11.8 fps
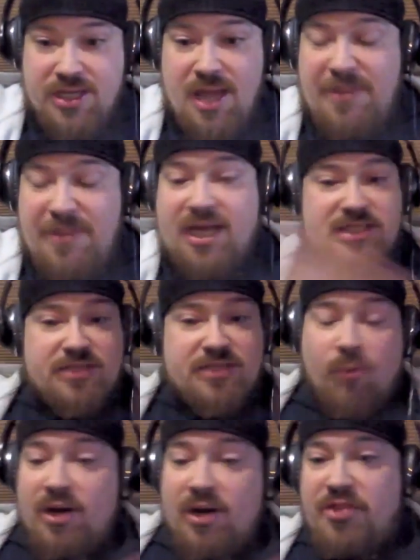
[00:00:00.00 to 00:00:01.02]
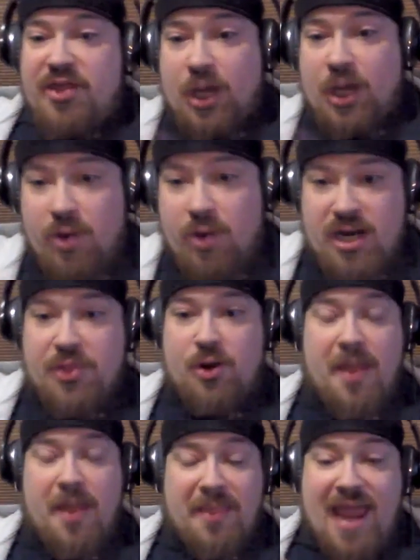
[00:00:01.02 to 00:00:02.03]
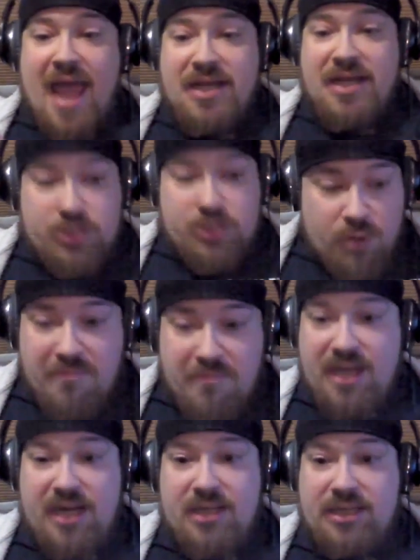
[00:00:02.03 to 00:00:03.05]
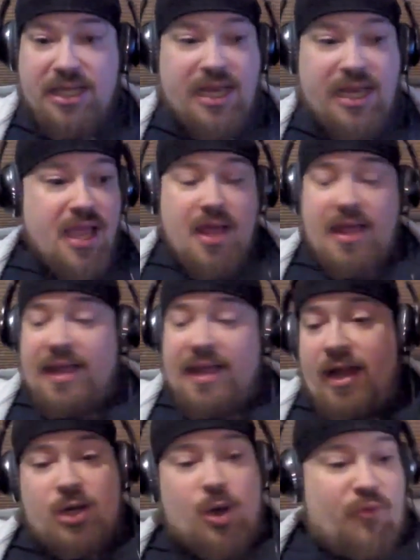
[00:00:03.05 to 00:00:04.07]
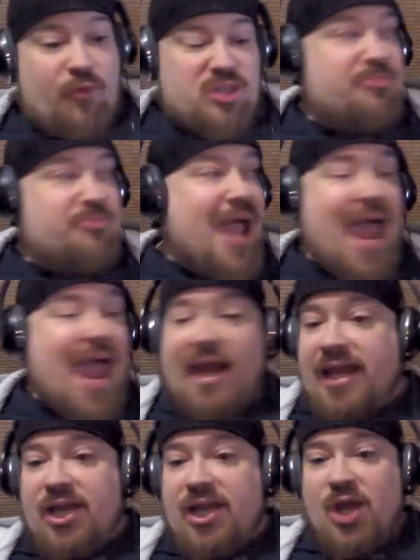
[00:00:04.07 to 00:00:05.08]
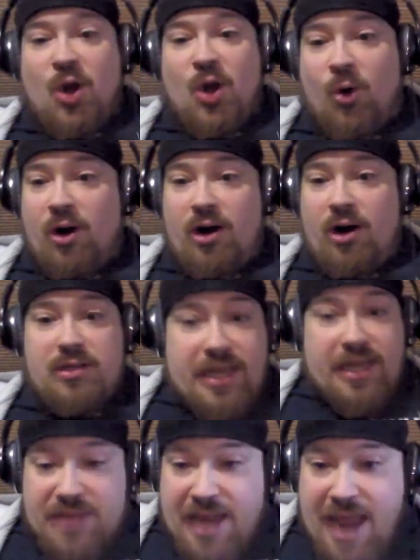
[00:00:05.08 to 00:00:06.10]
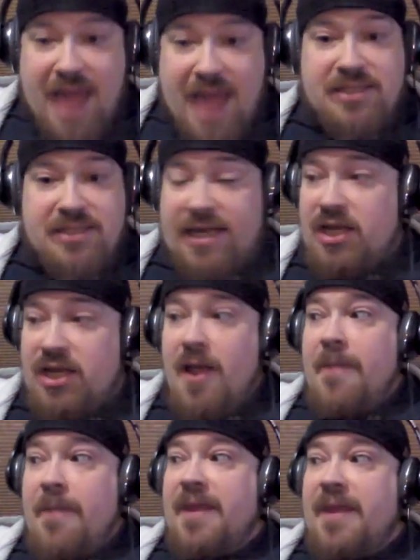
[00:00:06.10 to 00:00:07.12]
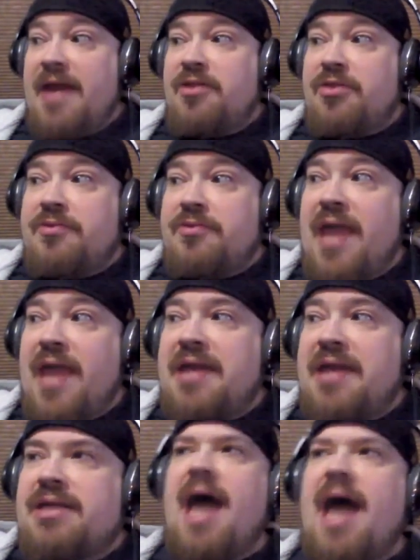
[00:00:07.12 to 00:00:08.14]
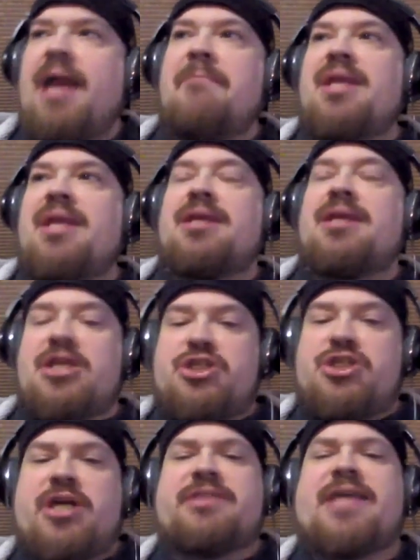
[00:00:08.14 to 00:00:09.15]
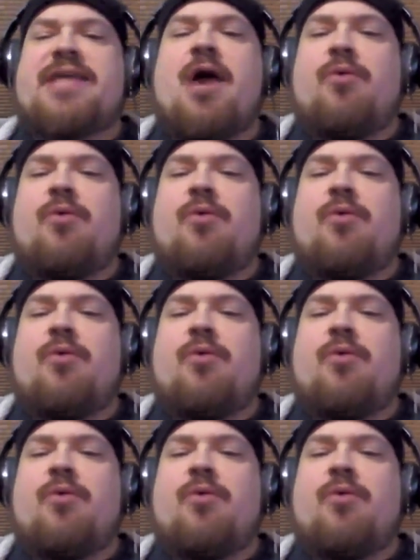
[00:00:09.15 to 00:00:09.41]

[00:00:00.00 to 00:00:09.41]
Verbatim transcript: because of one thing or another and they had to immediately like I don't know if it was panic or like they had to like they had to they had to not immediately shut down